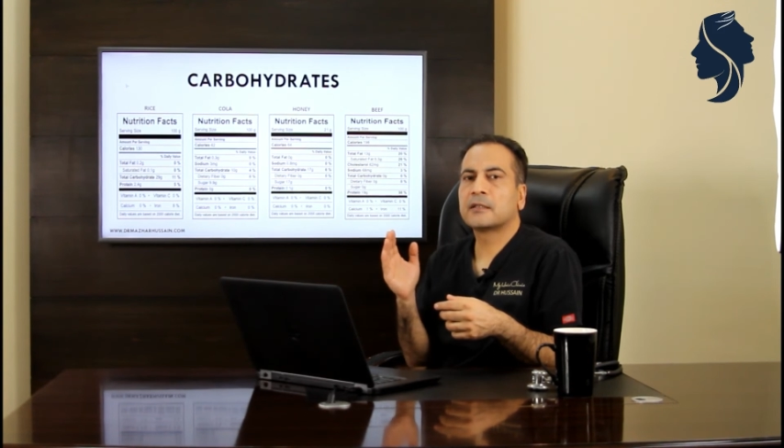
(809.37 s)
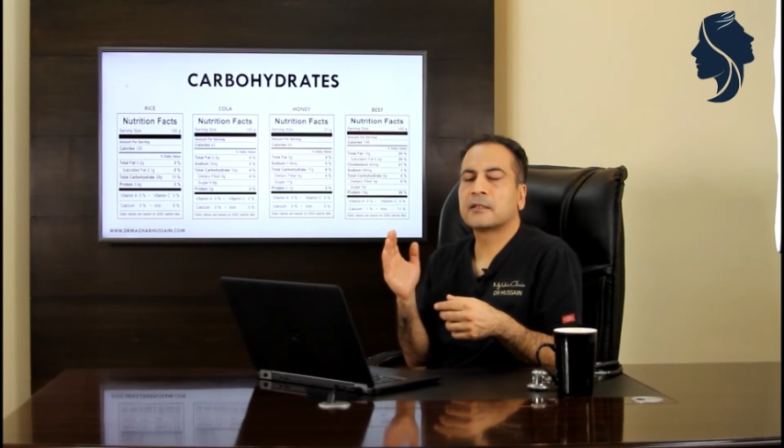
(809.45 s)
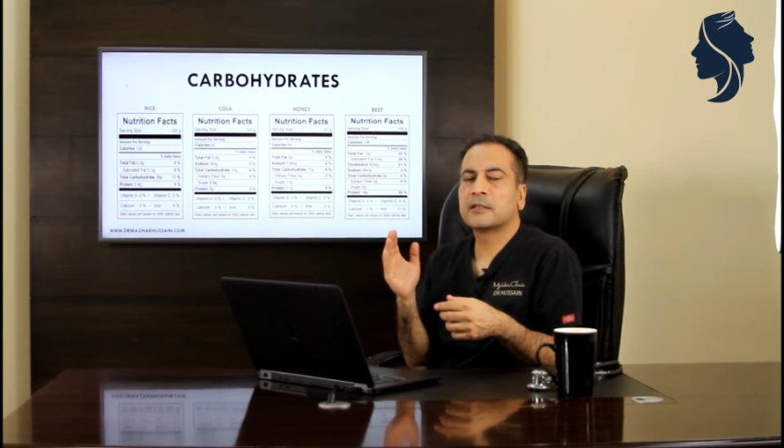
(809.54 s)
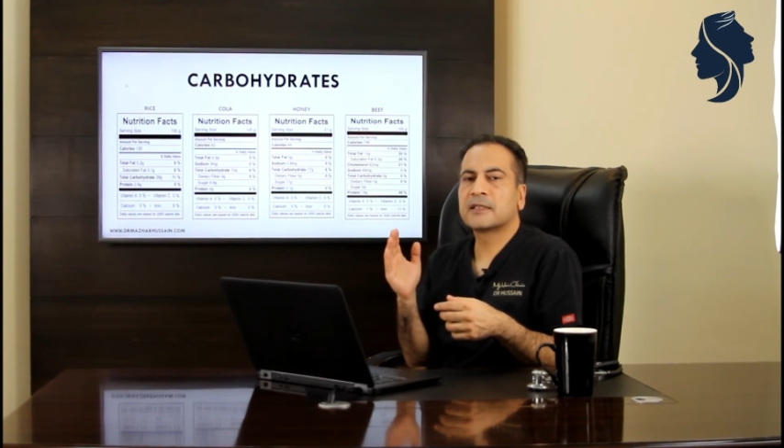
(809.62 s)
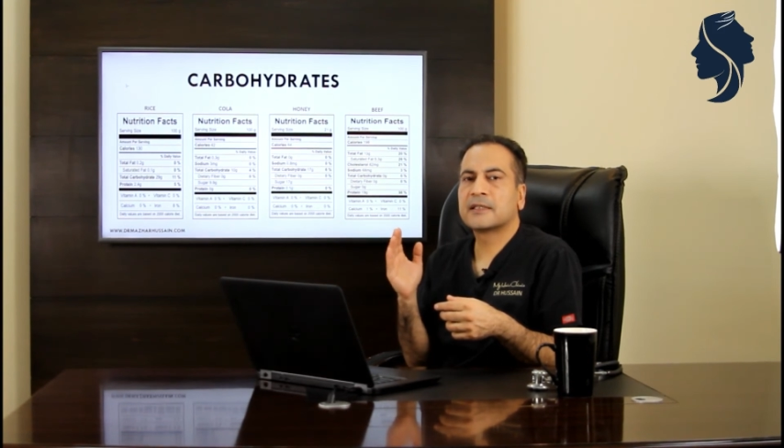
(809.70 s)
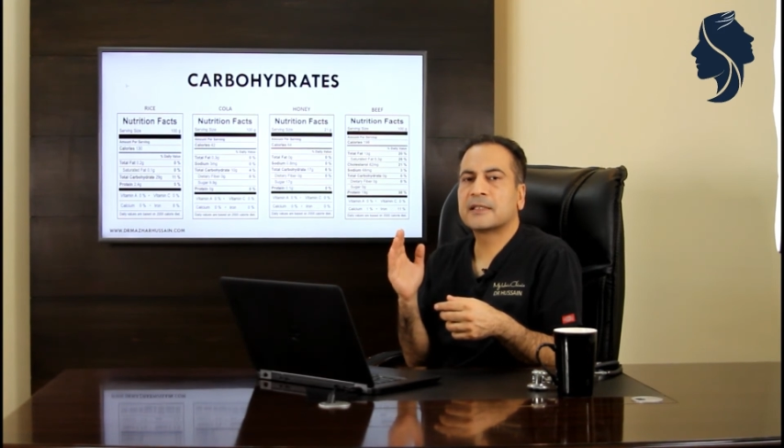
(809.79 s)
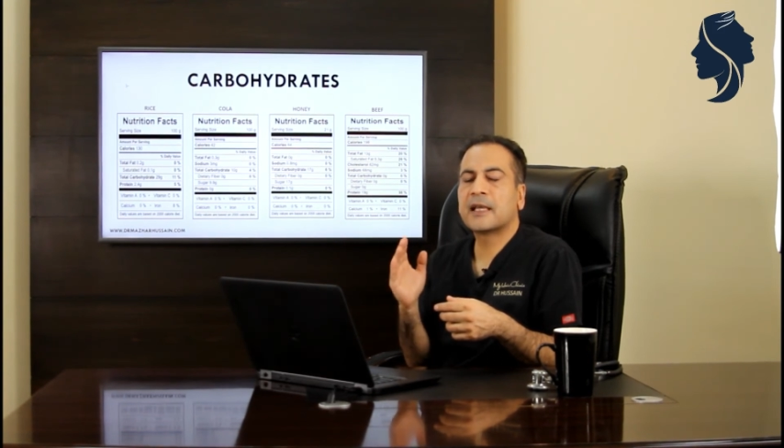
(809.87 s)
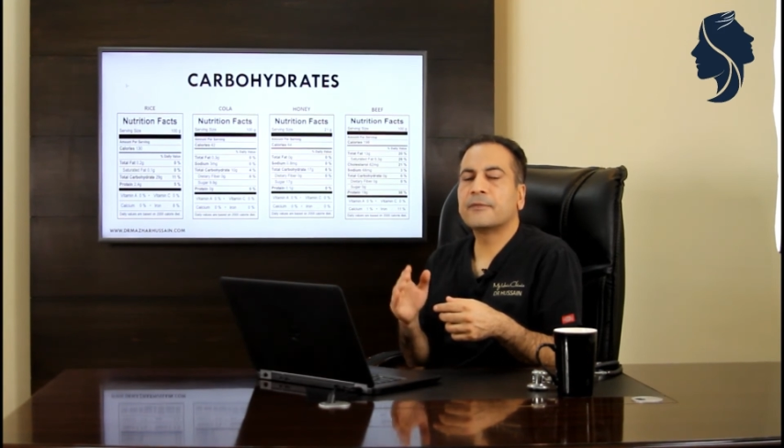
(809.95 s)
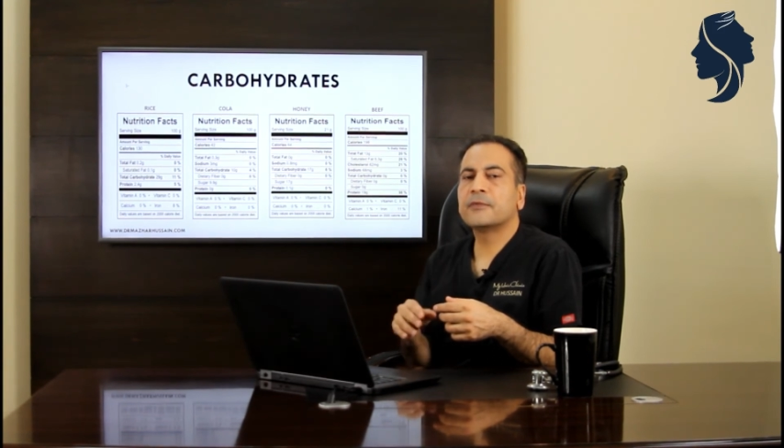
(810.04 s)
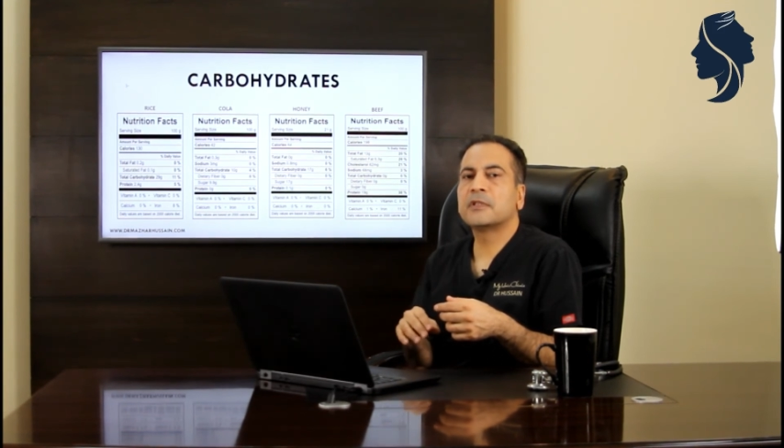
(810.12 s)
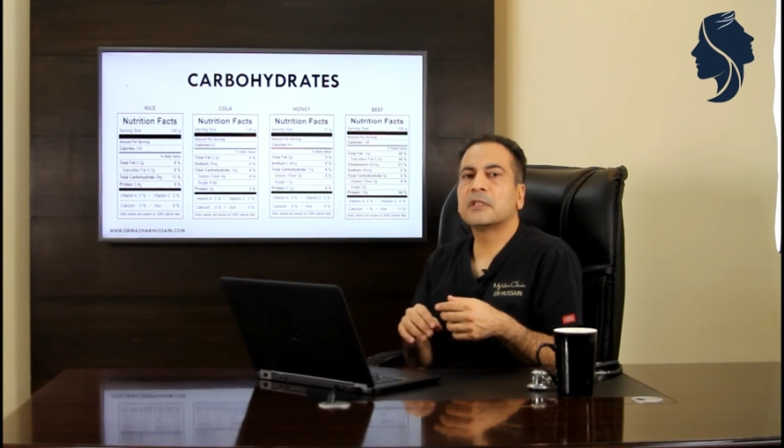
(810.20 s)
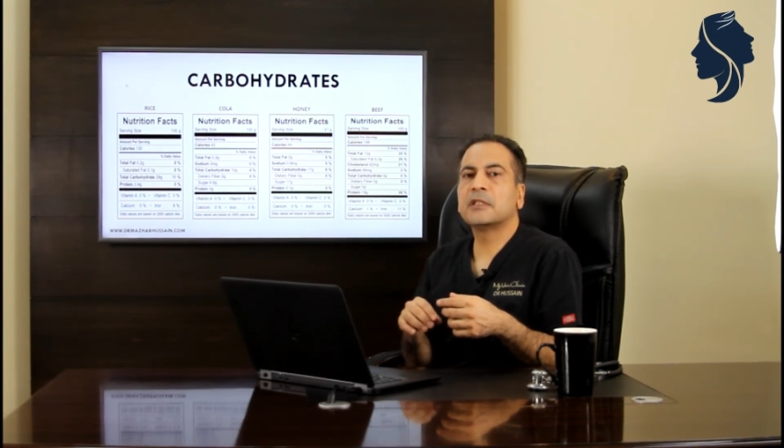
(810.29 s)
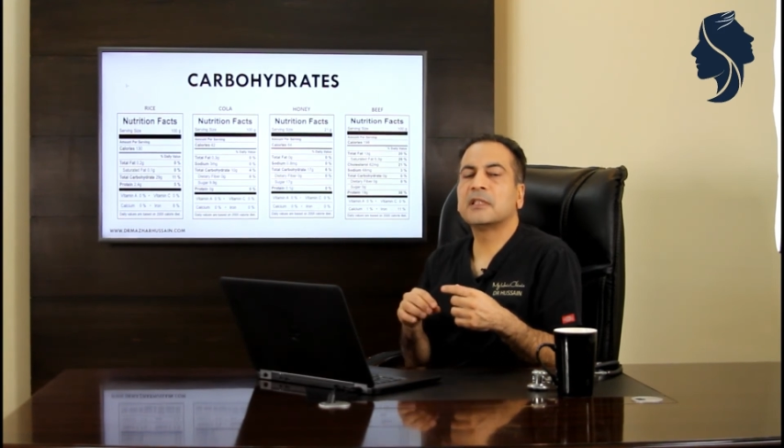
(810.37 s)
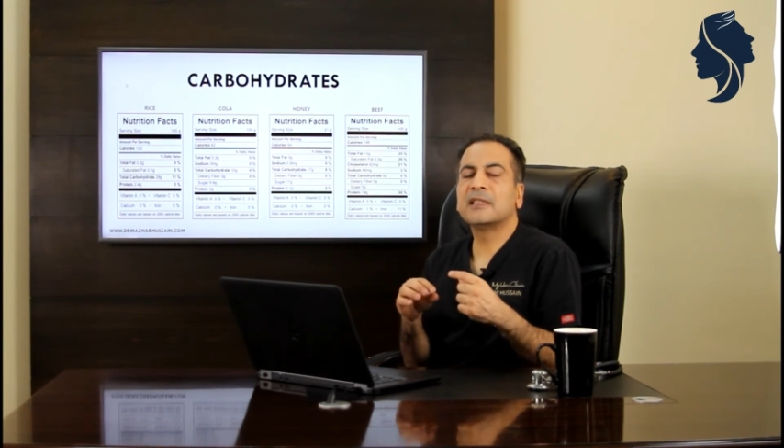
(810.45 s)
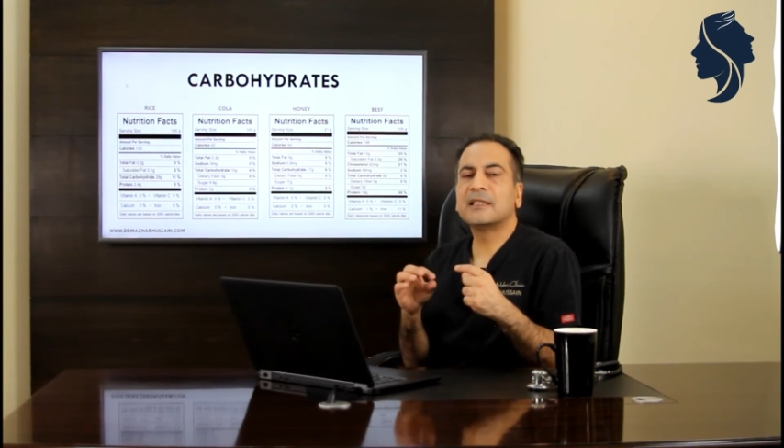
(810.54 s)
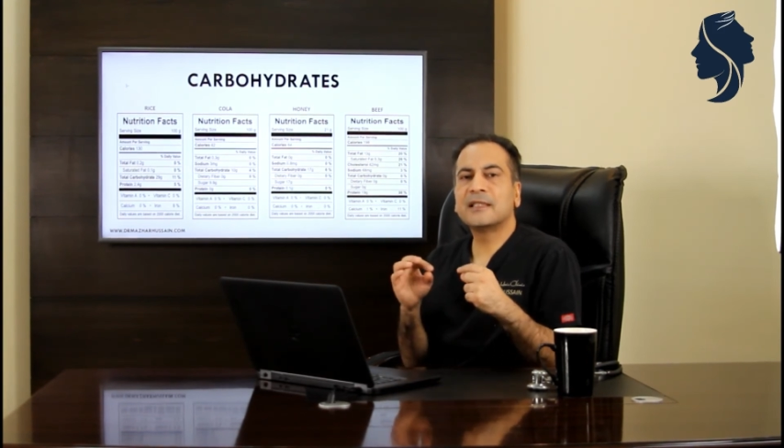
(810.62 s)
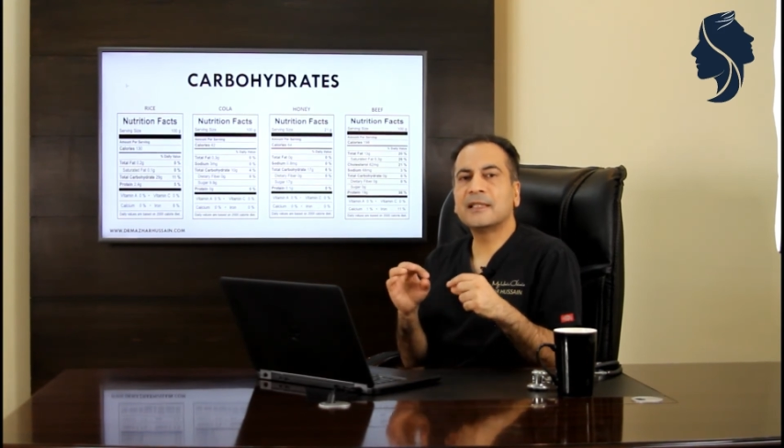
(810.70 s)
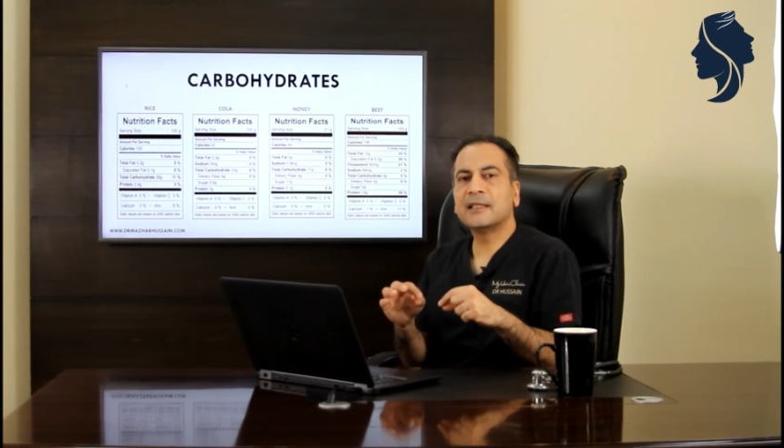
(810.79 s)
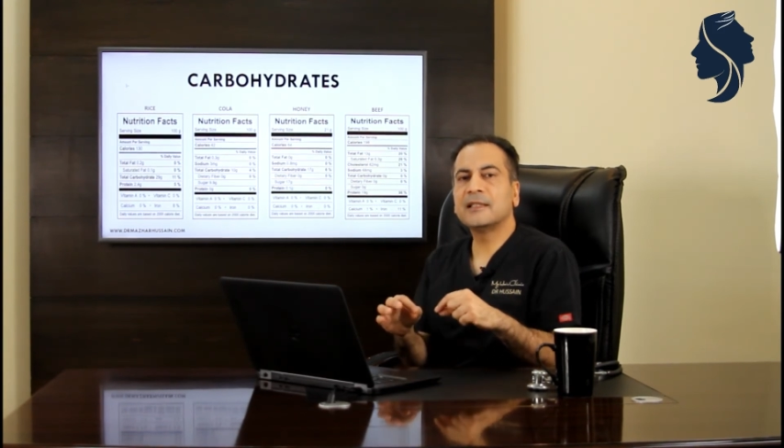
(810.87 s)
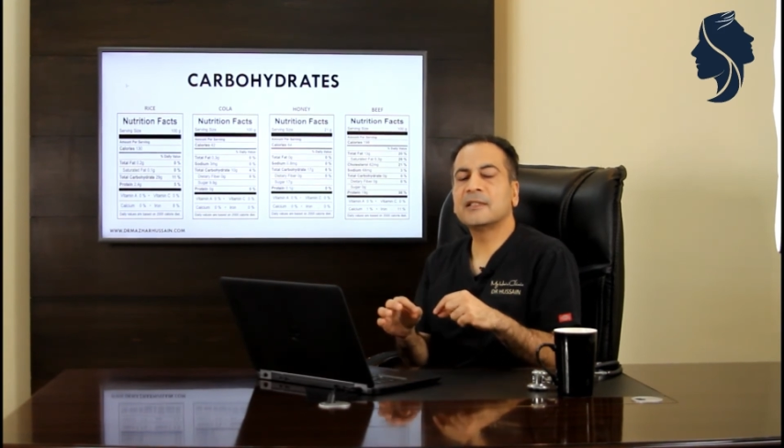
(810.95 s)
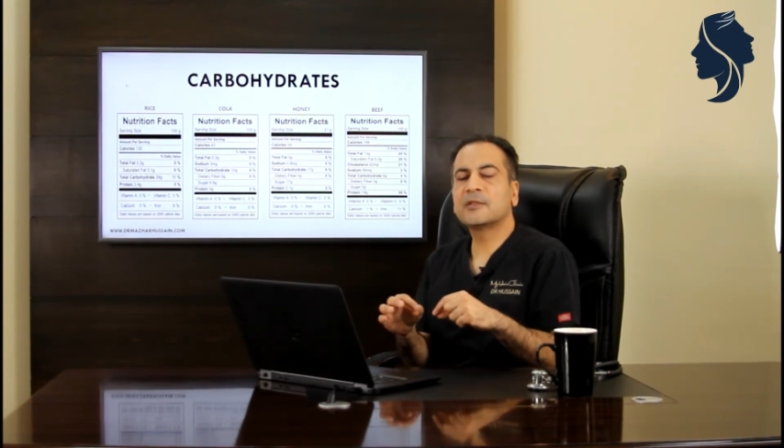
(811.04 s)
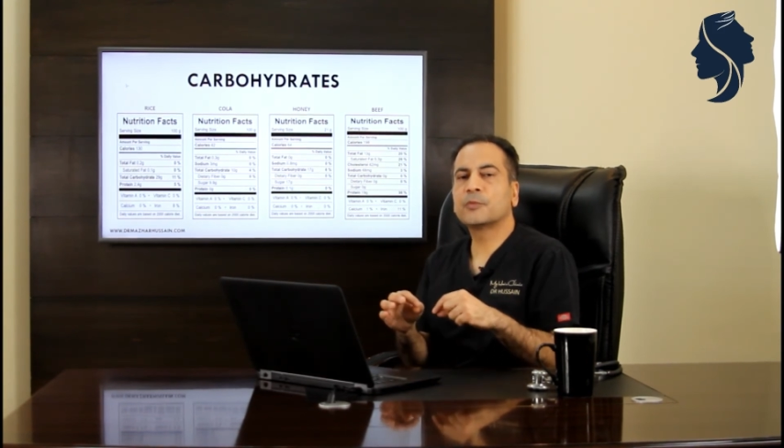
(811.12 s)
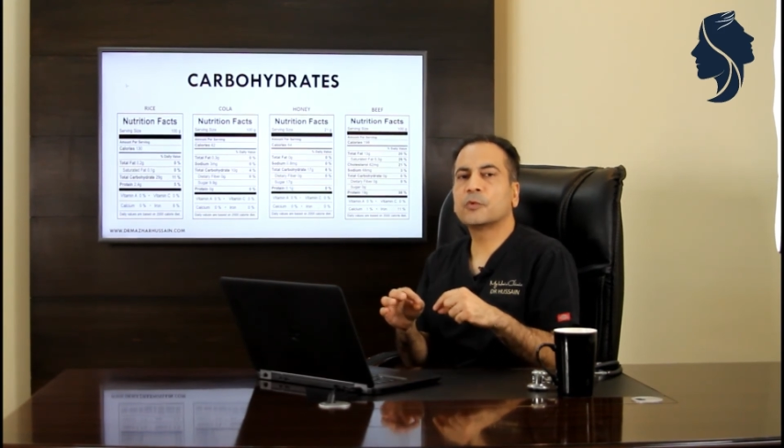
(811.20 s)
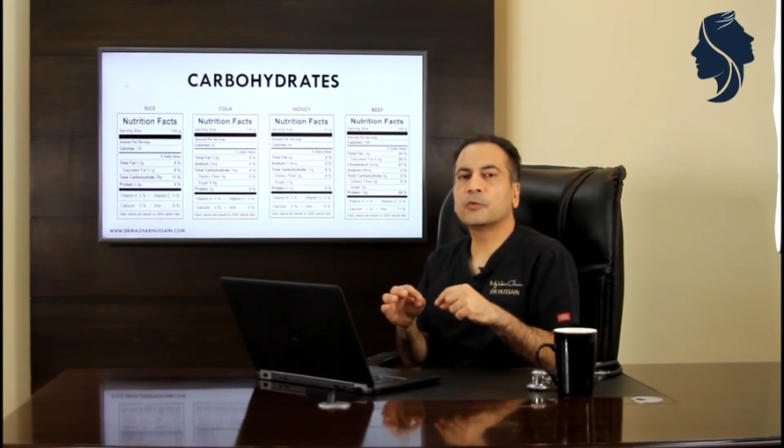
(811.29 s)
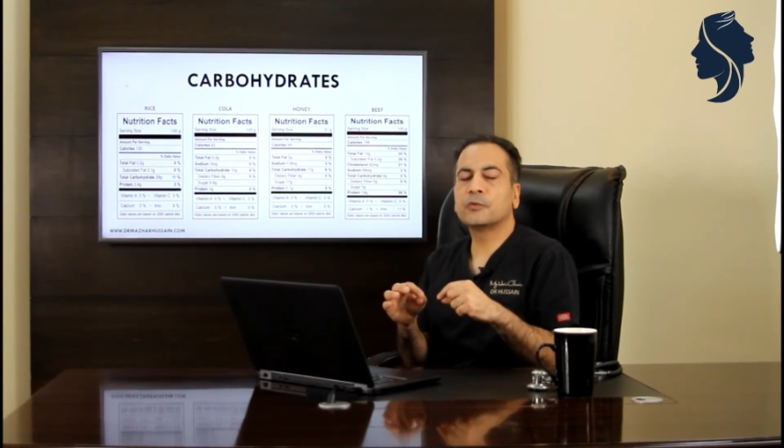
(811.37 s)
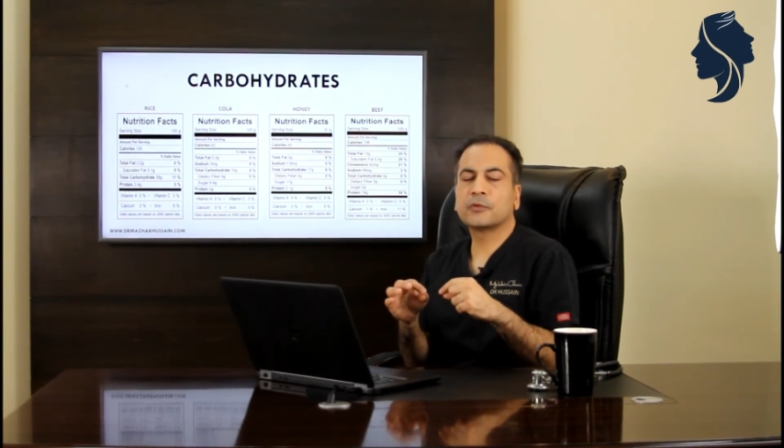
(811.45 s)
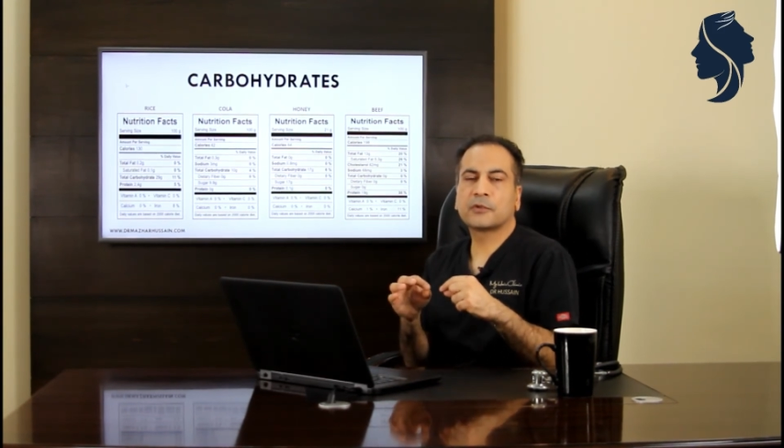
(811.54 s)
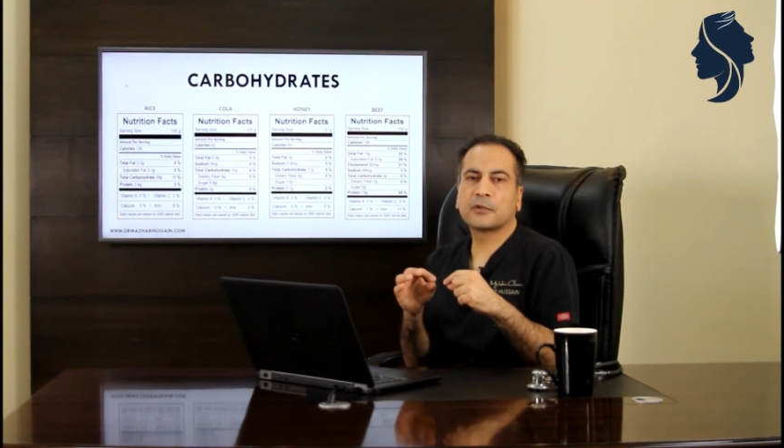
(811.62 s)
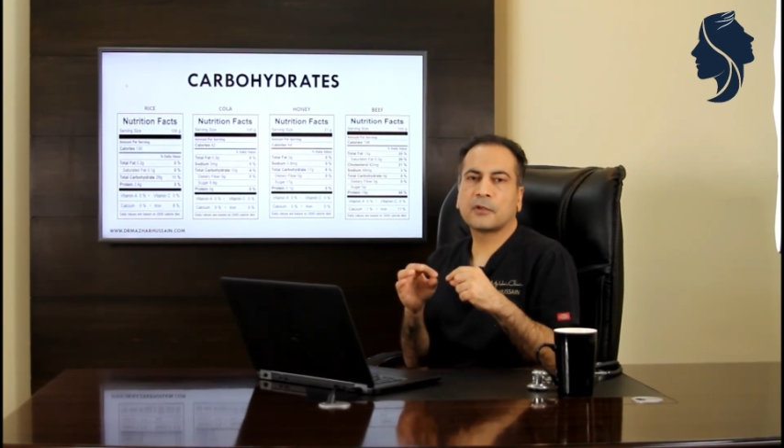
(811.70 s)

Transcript: 17 teaspoons